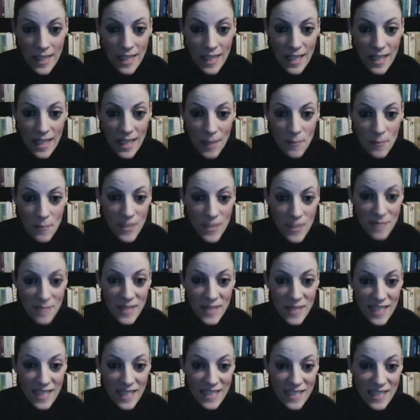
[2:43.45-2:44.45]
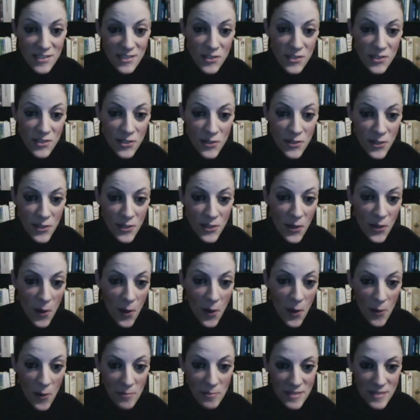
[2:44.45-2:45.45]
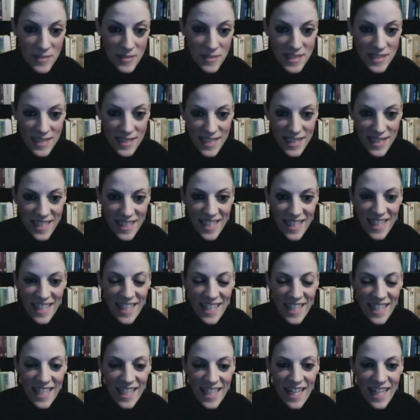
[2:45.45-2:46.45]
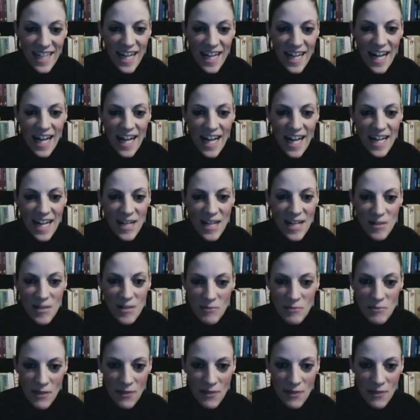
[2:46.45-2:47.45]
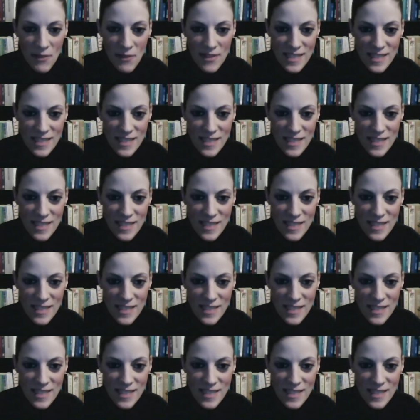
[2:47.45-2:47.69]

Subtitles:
beaming into your homes with this